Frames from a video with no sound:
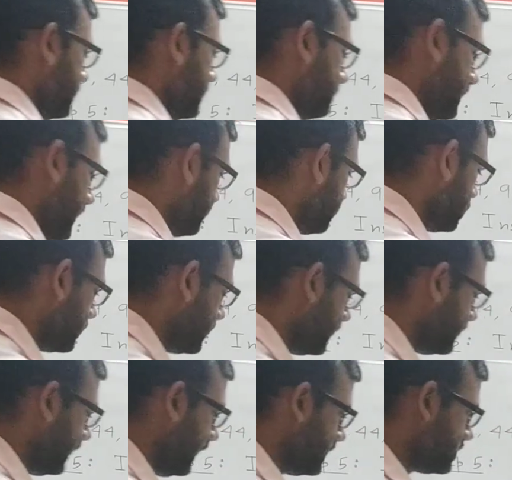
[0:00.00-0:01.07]
But I'm not done.
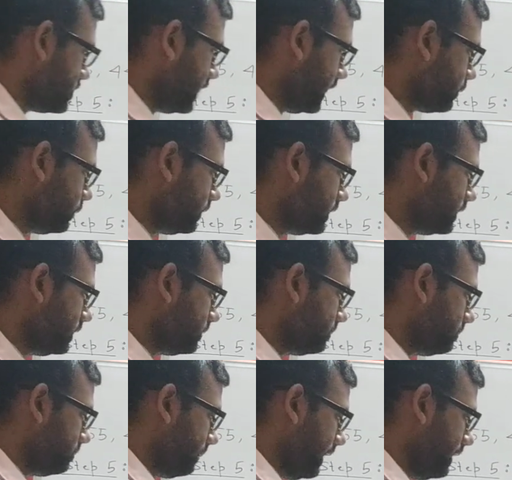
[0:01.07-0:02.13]
I'll check with the
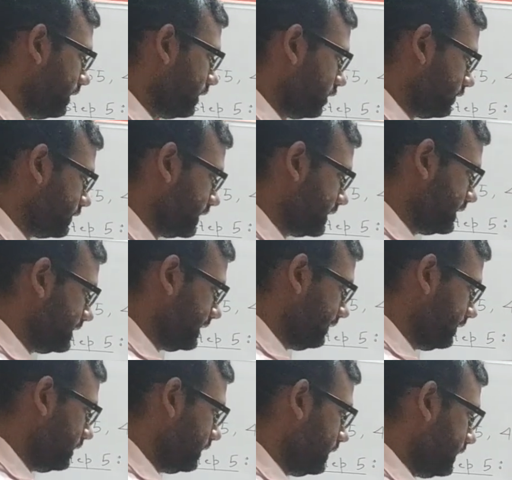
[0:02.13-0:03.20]
parent of 67.
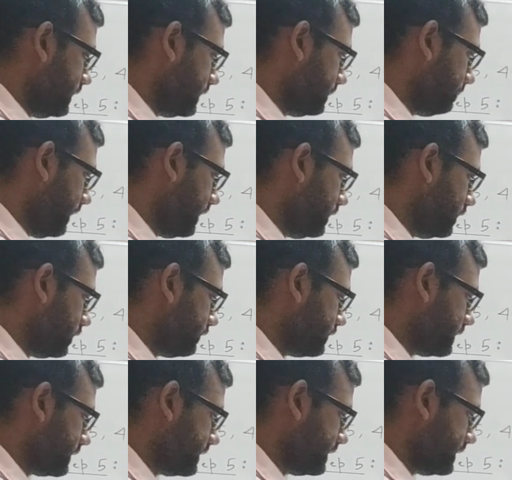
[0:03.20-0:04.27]
The parent of
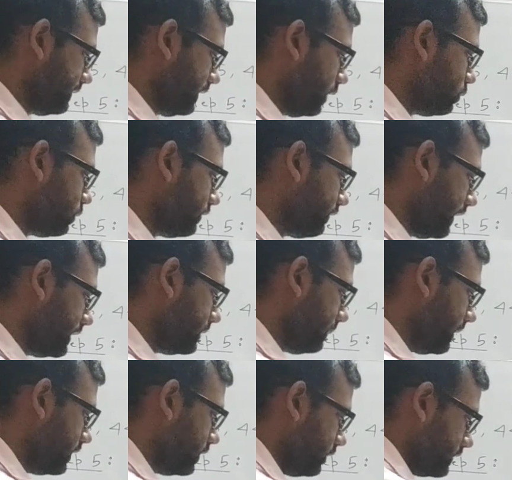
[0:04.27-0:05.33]
67. How do I find the
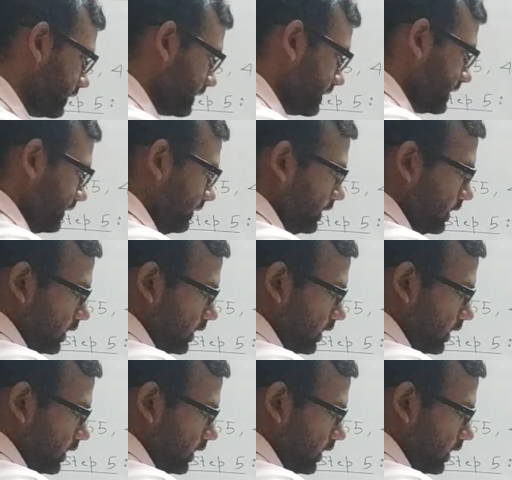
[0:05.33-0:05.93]
parent of 67?